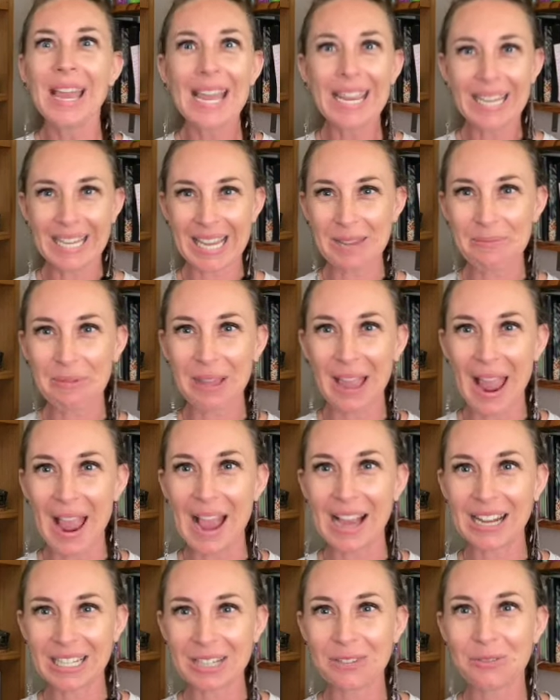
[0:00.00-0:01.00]
Keep it
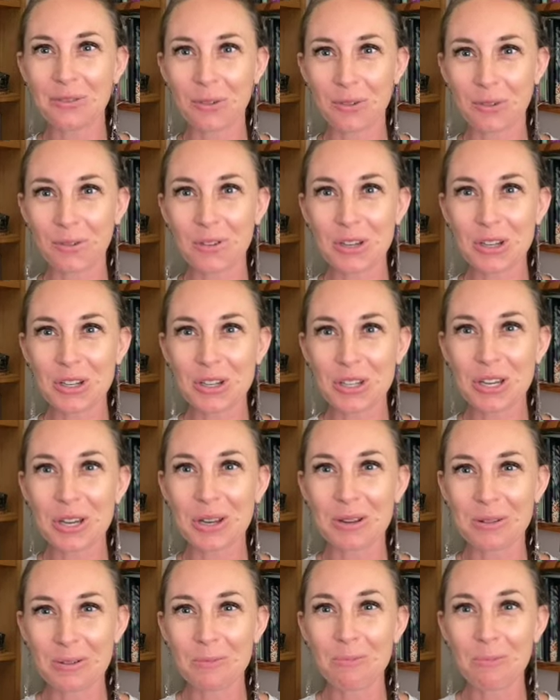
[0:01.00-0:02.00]
handy for
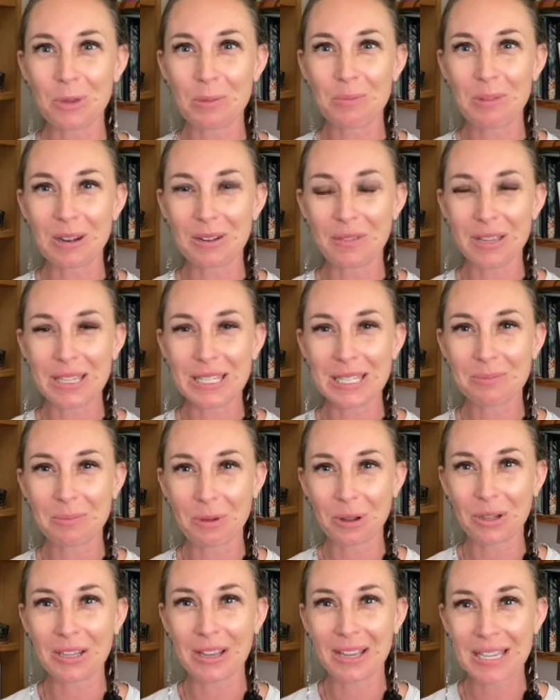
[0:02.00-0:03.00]
future Moon Manifesting
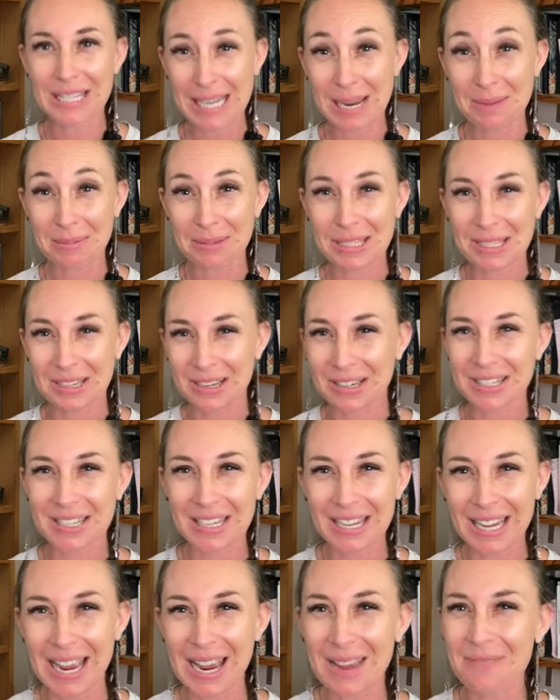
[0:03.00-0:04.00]
podcast episodes,
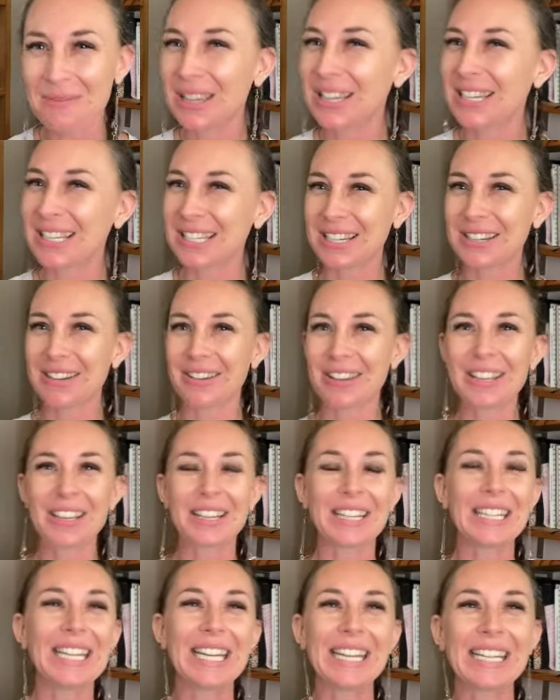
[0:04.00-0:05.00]
okay? Because you know you're
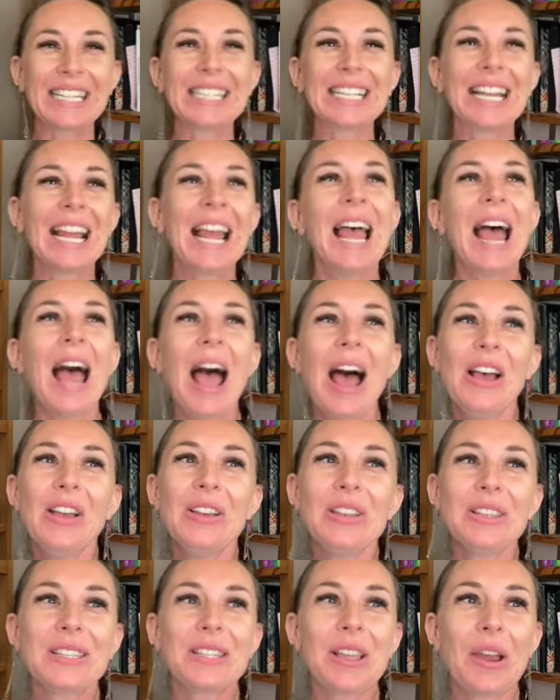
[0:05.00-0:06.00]
going to need
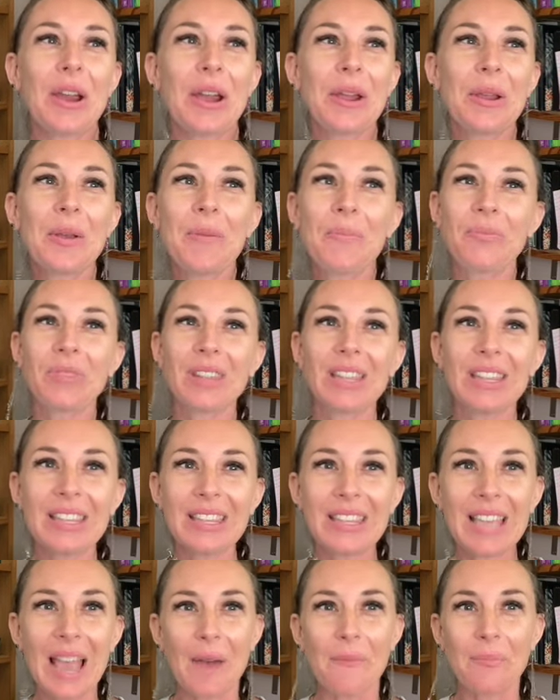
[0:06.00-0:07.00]
it. So
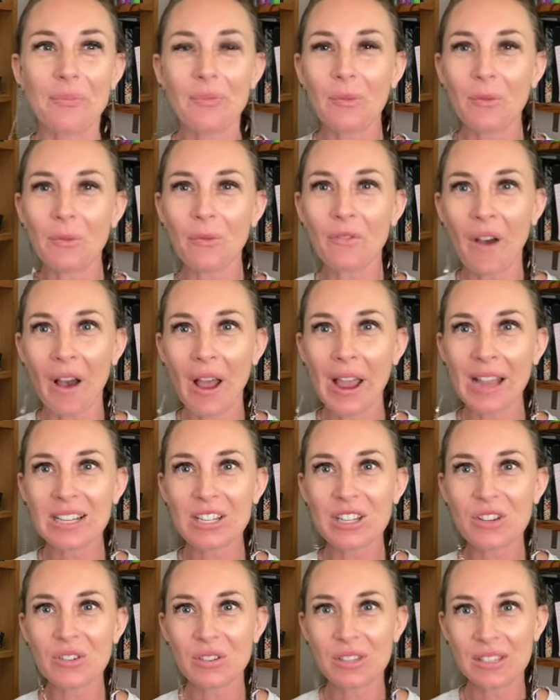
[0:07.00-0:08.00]
yeah,
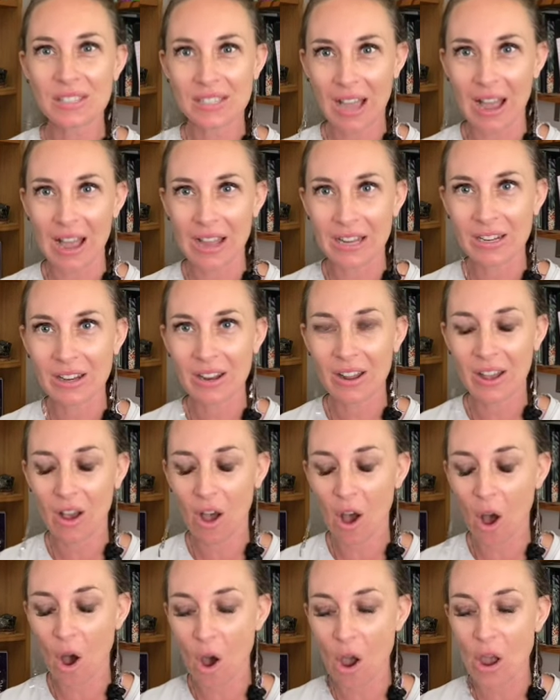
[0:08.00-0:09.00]
find your sun
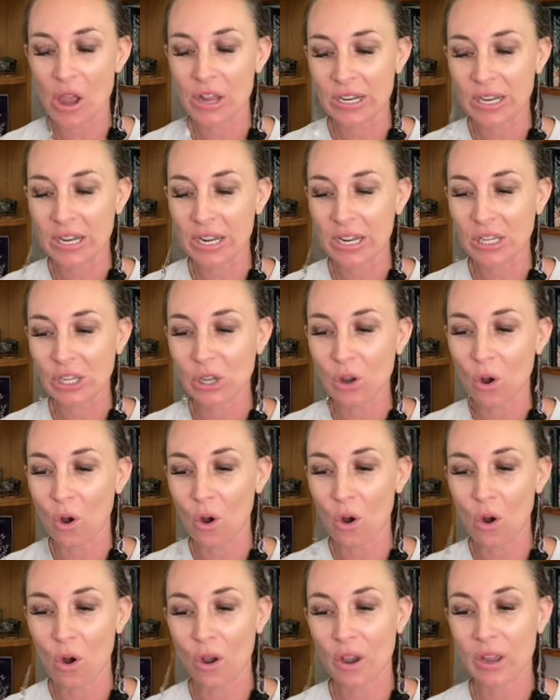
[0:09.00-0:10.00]
on
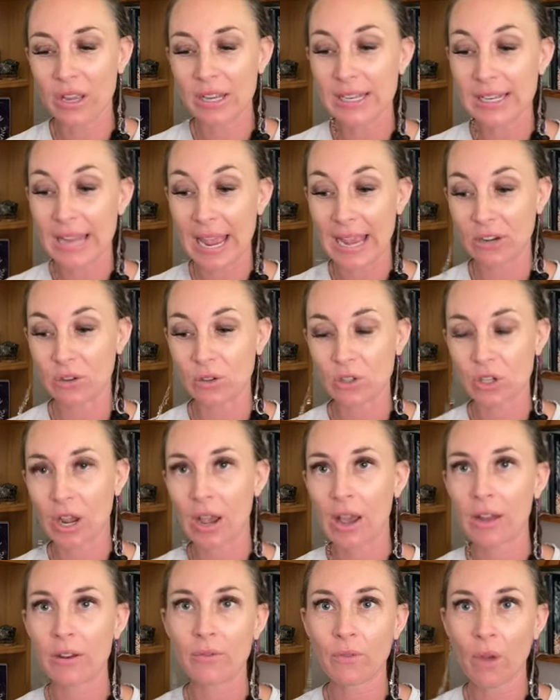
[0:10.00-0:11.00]
your natal
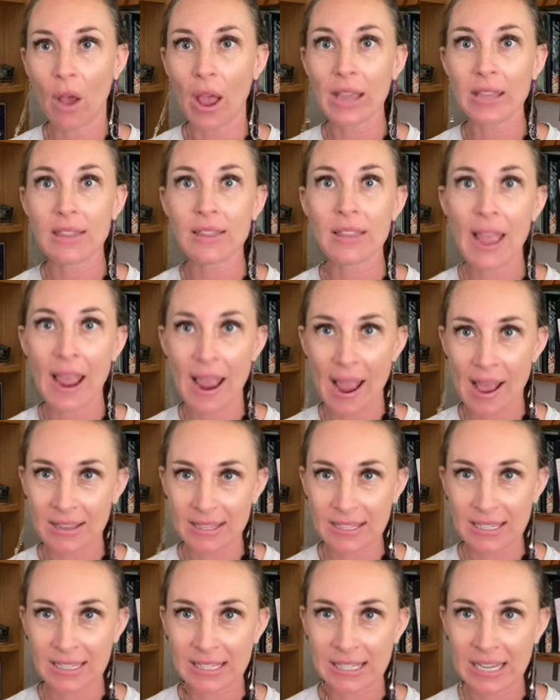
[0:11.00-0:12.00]
chart, find the
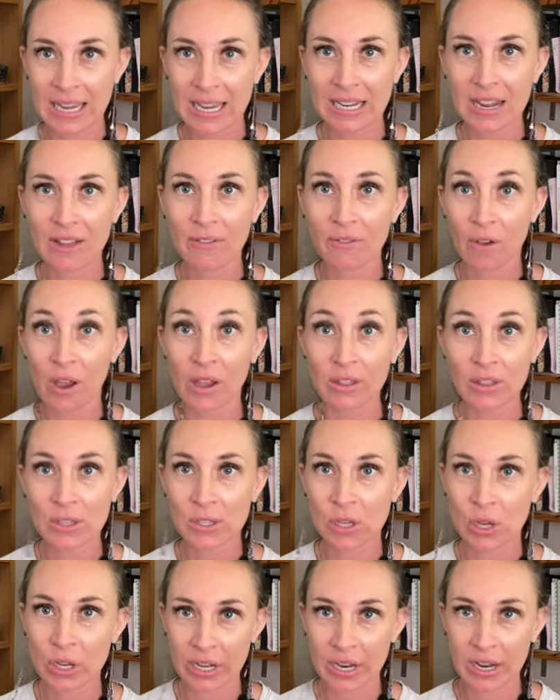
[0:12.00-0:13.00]
house it's in, and find the
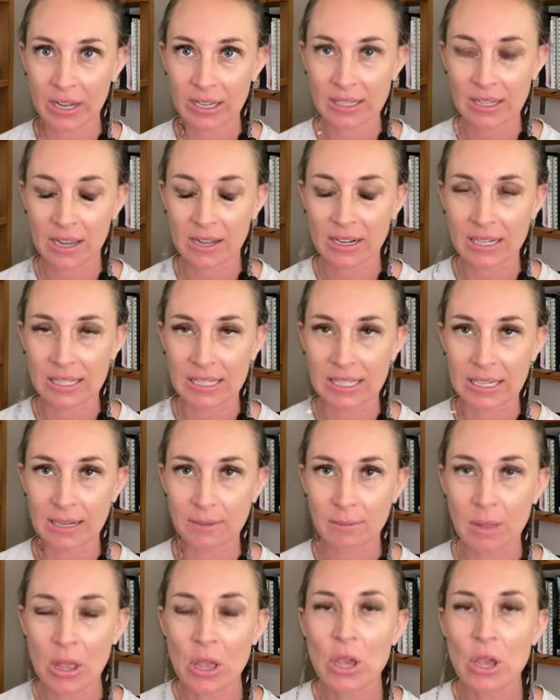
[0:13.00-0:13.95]
zodiac sign it's in.